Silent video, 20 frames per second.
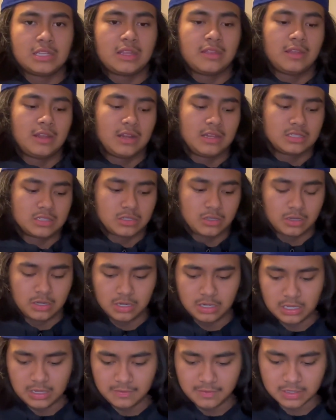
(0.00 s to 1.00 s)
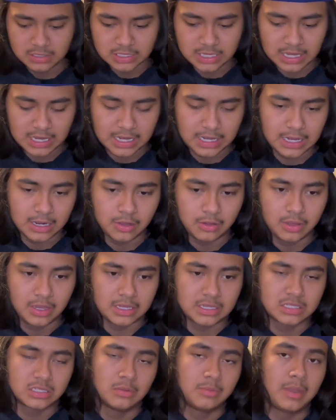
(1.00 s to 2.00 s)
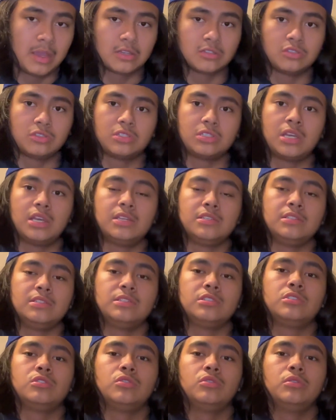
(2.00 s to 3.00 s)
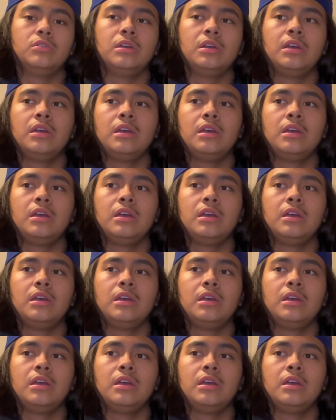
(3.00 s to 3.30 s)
and then I started even taking out like some exercises, so